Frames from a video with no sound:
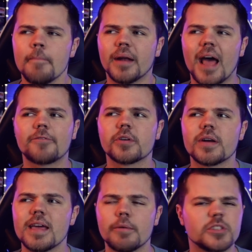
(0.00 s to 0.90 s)
But after
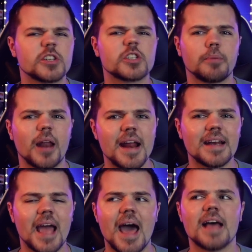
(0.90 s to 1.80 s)
it was
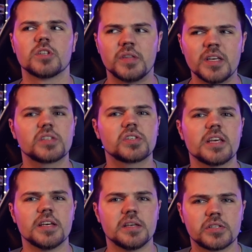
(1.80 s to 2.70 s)
explained as this
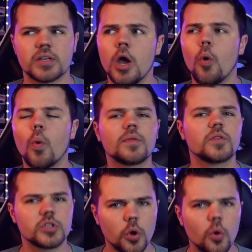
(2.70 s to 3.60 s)
is what
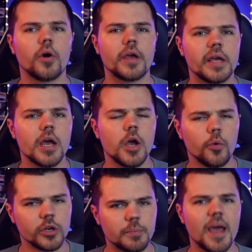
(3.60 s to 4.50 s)
the toy
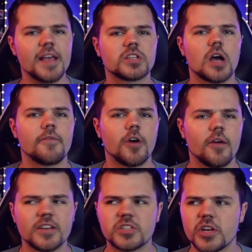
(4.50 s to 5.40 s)
was based off
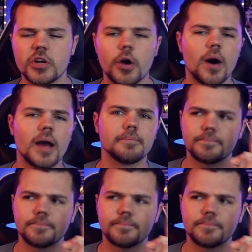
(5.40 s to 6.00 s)
of, I said, you know what?